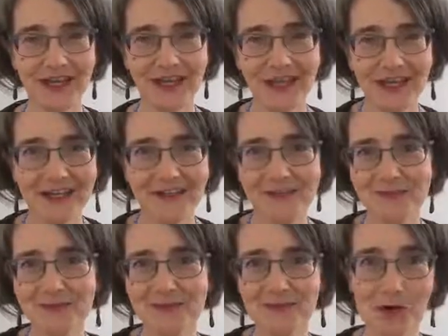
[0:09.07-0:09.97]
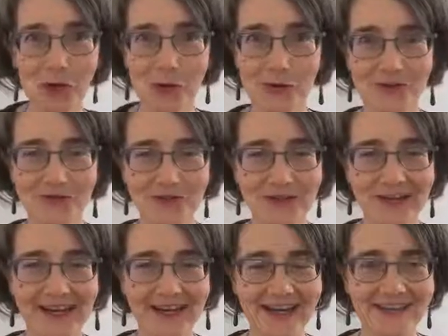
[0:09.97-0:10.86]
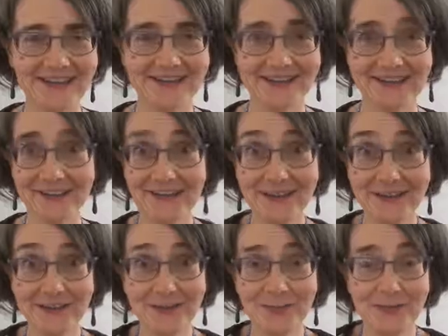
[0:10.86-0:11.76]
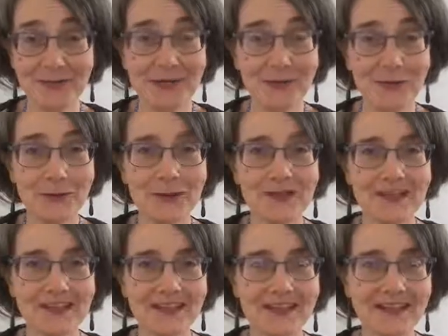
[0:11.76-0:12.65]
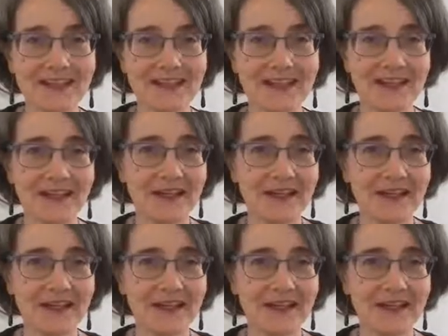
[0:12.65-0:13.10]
is overreacting, exploding,